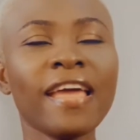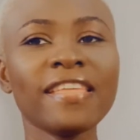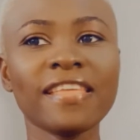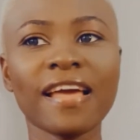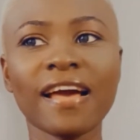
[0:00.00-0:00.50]

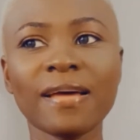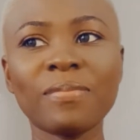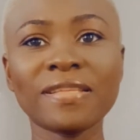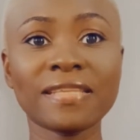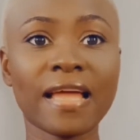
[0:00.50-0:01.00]
yeah,
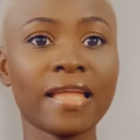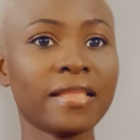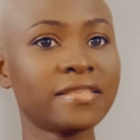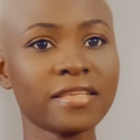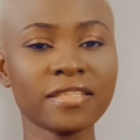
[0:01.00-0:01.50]
but
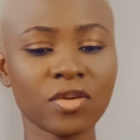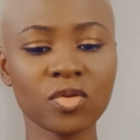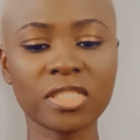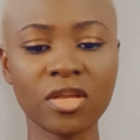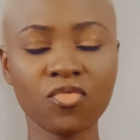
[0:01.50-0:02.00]
I just
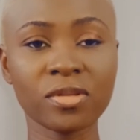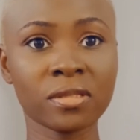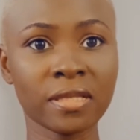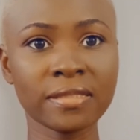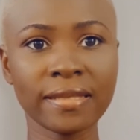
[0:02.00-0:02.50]
couldn't
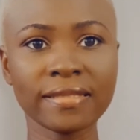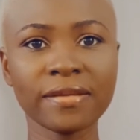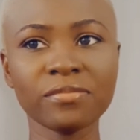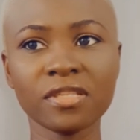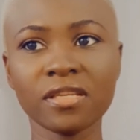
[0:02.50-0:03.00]
resist the
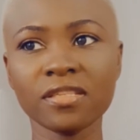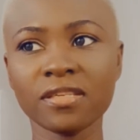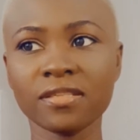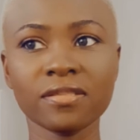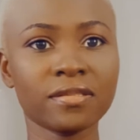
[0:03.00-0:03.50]

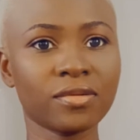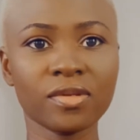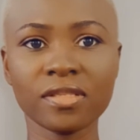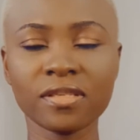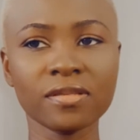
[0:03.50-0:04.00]
temptation,
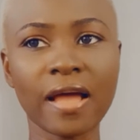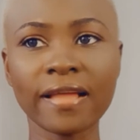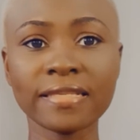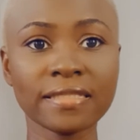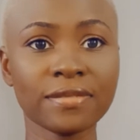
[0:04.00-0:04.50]
so
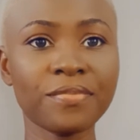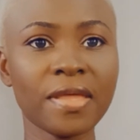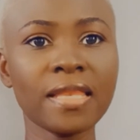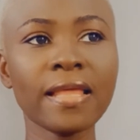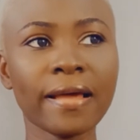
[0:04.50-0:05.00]
I just
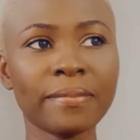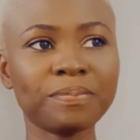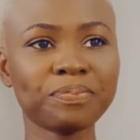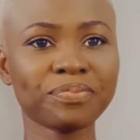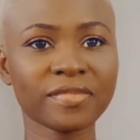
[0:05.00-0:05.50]
made
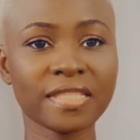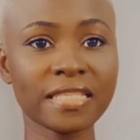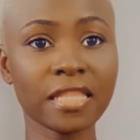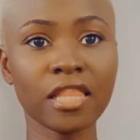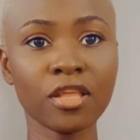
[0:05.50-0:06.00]

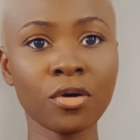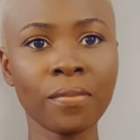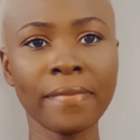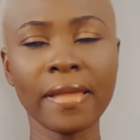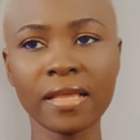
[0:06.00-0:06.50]
this
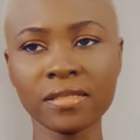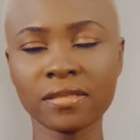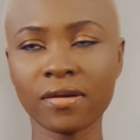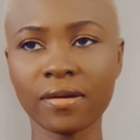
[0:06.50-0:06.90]
little mess.